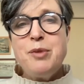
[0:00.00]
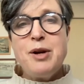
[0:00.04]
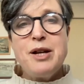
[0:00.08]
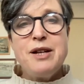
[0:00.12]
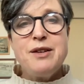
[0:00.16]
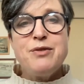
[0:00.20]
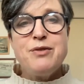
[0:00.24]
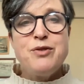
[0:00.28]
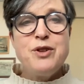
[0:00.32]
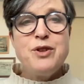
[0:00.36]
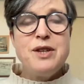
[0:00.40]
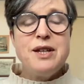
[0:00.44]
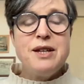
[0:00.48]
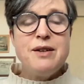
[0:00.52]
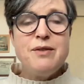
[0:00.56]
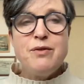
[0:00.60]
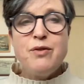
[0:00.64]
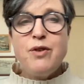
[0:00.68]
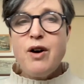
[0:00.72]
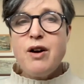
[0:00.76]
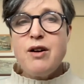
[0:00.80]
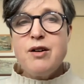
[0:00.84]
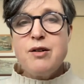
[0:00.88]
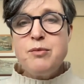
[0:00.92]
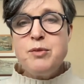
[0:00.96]
better for the
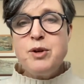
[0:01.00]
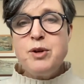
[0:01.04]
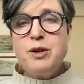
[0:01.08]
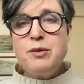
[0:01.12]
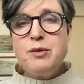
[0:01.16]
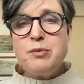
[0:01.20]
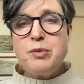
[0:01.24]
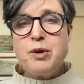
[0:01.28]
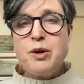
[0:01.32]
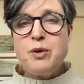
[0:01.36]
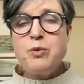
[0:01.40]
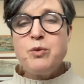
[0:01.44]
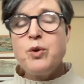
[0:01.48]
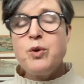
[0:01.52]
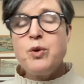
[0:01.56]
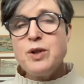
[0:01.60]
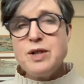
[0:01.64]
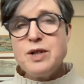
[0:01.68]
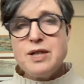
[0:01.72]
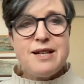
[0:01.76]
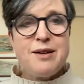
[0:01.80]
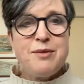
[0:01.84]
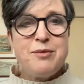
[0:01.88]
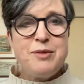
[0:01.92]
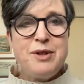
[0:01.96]
environment? But what
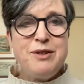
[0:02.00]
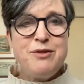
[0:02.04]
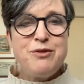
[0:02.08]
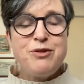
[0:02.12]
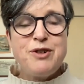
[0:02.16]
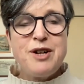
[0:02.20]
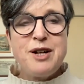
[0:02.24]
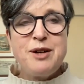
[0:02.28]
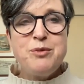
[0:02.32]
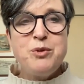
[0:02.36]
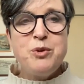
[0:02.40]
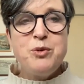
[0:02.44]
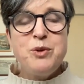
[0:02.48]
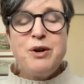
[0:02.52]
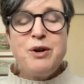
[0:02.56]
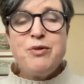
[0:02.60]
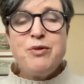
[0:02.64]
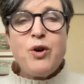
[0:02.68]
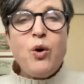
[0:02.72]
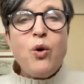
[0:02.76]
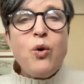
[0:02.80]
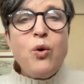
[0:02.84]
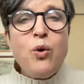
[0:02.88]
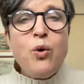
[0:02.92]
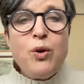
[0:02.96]
does that mean for animal
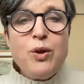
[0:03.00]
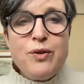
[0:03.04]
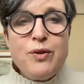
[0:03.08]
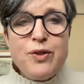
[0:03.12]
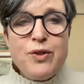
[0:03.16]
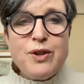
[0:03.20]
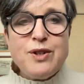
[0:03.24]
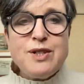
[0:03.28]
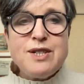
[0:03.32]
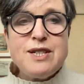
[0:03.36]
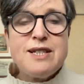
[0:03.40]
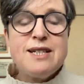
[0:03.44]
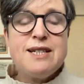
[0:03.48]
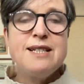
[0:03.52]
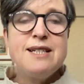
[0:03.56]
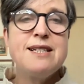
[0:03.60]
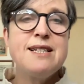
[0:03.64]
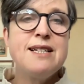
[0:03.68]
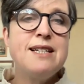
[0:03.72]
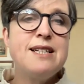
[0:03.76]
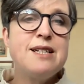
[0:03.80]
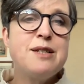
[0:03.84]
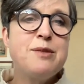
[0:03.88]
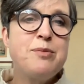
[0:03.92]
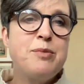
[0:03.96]
welfare? All of those things
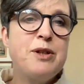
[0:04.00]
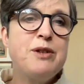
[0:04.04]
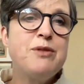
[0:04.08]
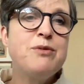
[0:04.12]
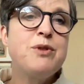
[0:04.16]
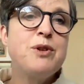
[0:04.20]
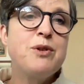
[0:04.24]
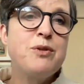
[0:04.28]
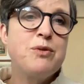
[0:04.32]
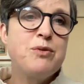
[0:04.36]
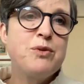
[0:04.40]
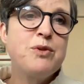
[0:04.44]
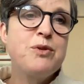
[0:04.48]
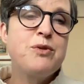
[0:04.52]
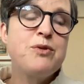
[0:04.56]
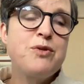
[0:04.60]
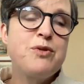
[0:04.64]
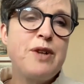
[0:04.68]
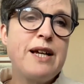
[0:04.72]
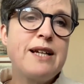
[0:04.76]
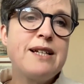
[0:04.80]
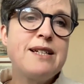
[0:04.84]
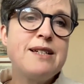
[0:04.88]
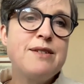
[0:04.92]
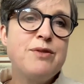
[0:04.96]
need to be re
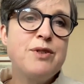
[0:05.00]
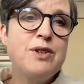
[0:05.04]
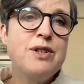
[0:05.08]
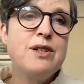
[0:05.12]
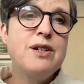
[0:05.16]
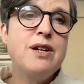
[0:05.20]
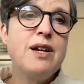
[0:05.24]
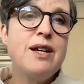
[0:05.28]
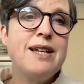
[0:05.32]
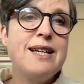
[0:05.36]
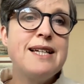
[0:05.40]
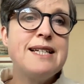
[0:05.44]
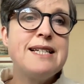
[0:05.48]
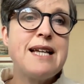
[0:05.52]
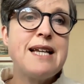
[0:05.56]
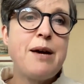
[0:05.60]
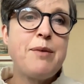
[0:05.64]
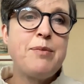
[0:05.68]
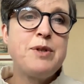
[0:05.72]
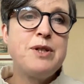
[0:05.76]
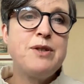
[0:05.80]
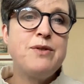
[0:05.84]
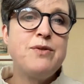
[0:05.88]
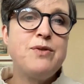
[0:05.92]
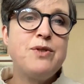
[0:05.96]
reflective and, and
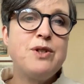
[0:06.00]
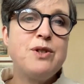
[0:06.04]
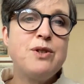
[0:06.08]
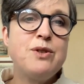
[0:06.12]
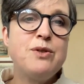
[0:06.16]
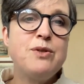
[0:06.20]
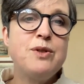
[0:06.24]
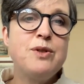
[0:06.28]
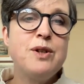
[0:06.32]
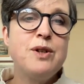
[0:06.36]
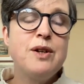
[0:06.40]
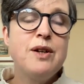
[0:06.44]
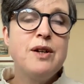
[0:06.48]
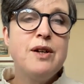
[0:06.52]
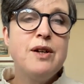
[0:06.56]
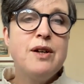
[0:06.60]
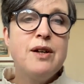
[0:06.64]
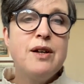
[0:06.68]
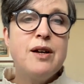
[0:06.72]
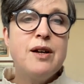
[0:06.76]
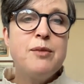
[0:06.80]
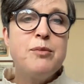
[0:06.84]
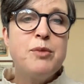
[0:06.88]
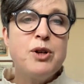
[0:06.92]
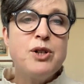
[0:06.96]
adaptive to
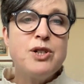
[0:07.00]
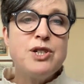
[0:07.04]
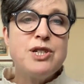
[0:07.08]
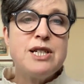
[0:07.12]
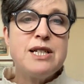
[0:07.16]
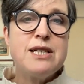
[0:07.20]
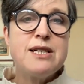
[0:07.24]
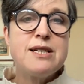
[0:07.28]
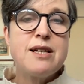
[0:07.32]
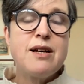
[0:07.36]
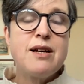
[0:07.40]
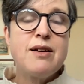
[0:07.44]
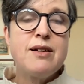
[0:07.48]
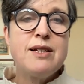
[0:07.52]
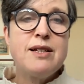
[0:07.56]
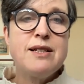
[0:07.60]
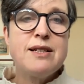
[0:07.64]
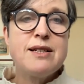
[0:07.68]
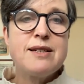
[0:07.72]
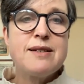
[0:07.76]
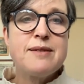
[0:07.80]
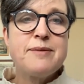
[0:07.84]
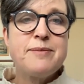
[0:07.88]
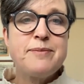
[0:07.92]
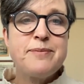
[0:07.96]
emerging
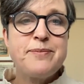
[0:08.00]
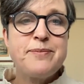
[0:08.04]
science.